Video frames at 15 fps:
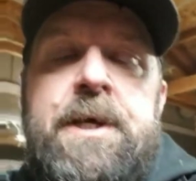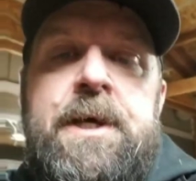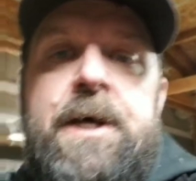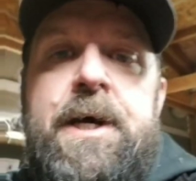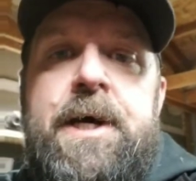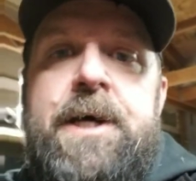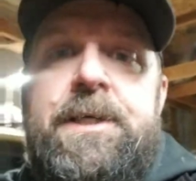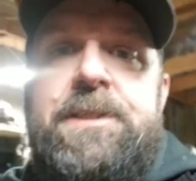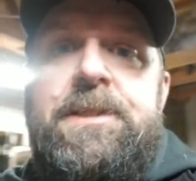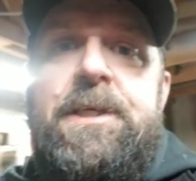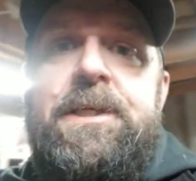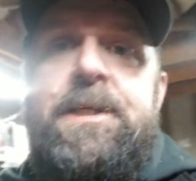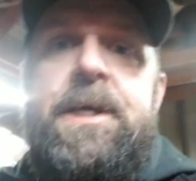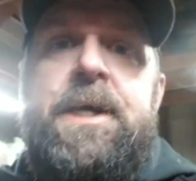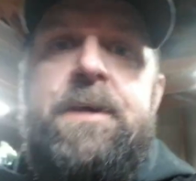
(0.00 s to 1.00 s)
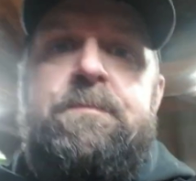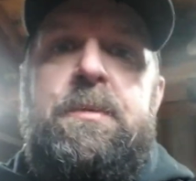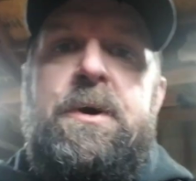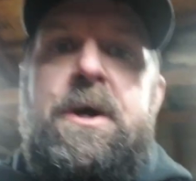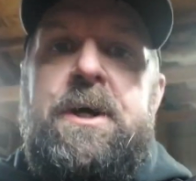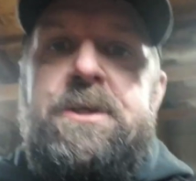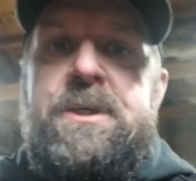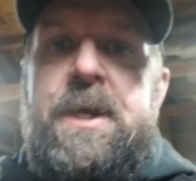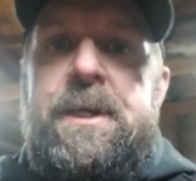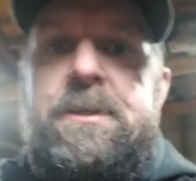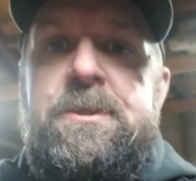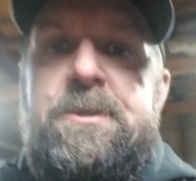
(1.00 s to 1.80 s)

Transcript: C10 project.